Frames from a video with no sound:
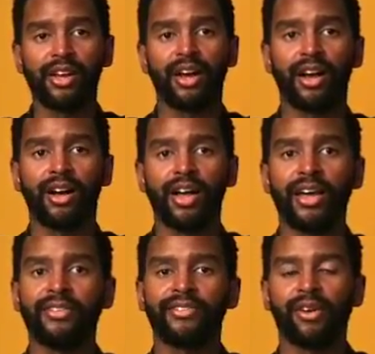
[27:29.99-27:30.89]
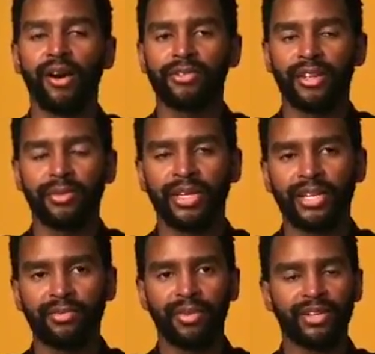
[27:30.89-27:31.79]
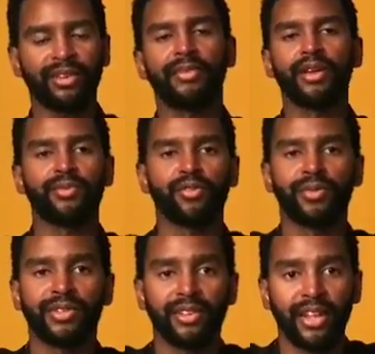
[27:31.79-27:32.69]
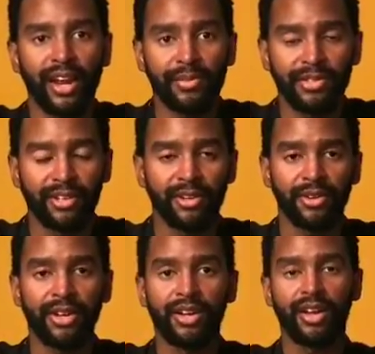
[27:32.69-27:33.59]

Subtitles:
And so I was able to make some of the improvements on that episode